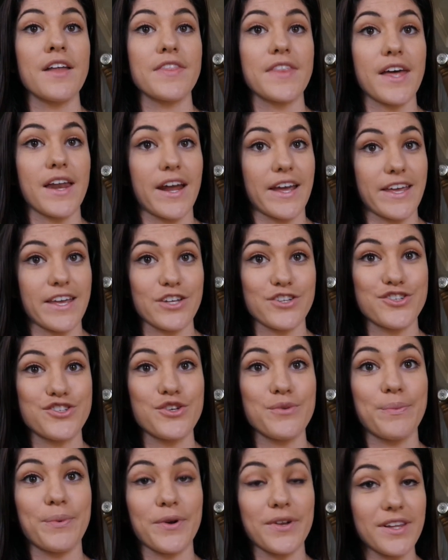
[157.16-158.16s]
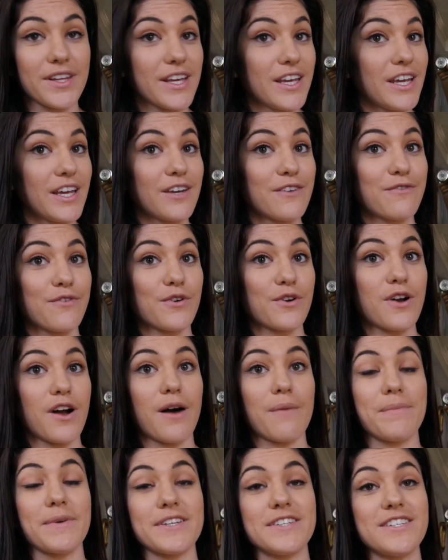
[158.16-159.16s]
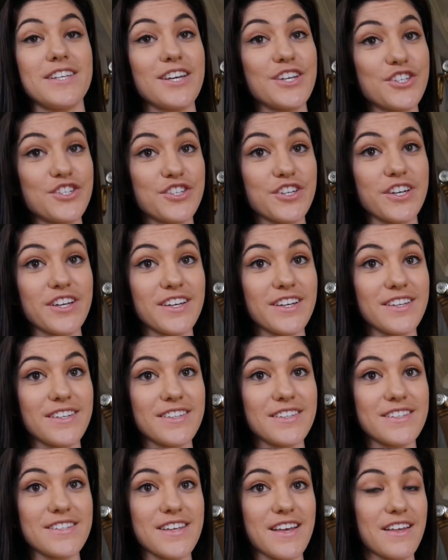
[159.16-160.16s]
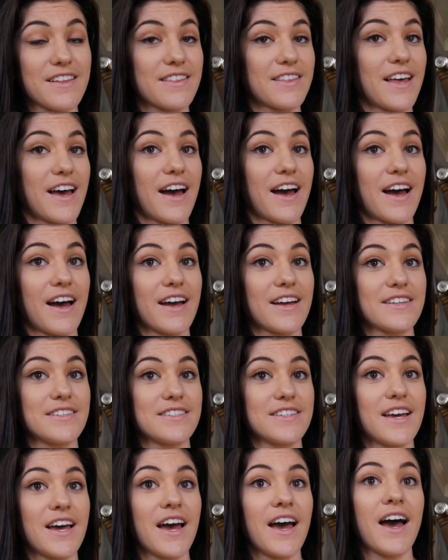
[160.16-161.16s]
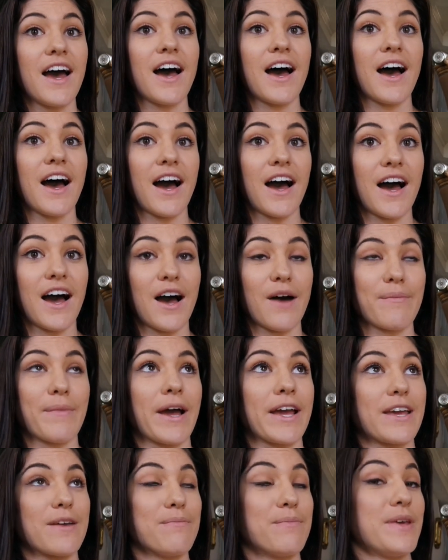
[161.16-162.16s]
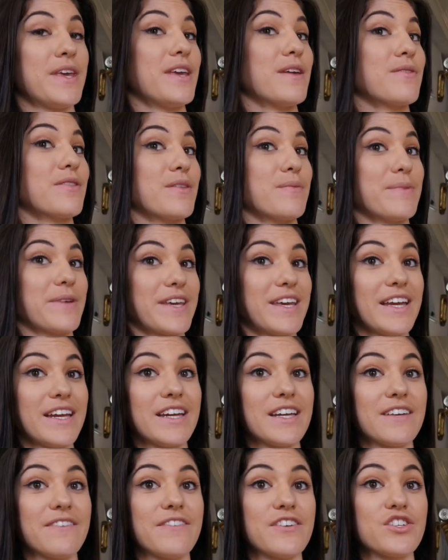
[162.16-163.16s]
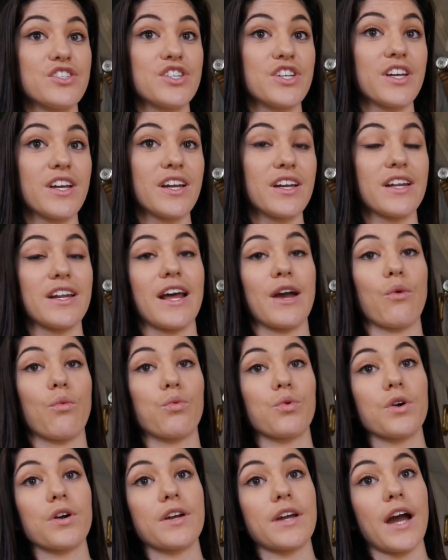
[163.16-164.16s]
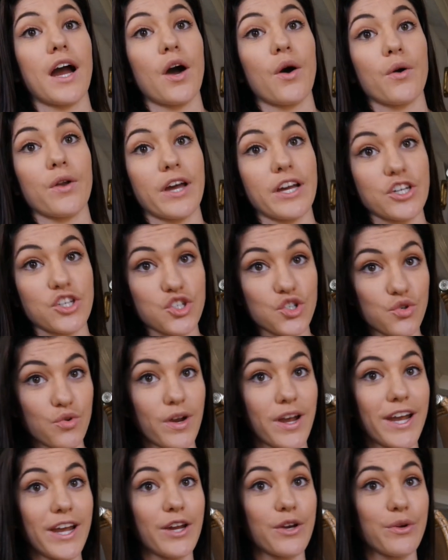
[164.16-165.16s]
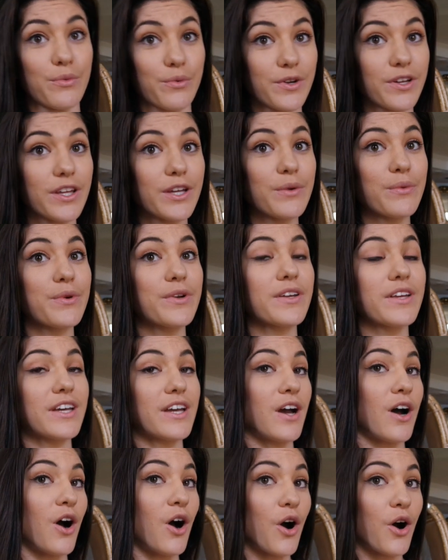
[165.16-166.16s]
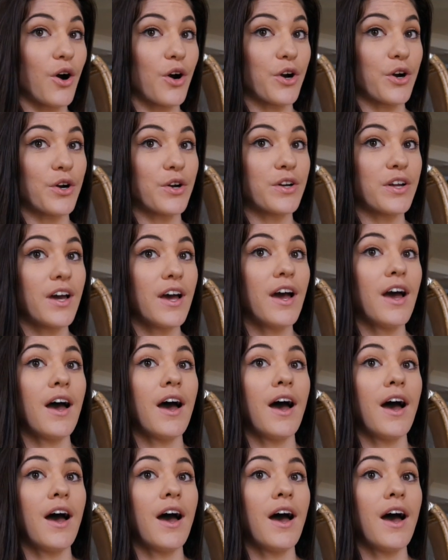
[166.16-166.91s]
that I get super lean for competitions and that um, I compete in the bikini division and I work out and I train really, really hard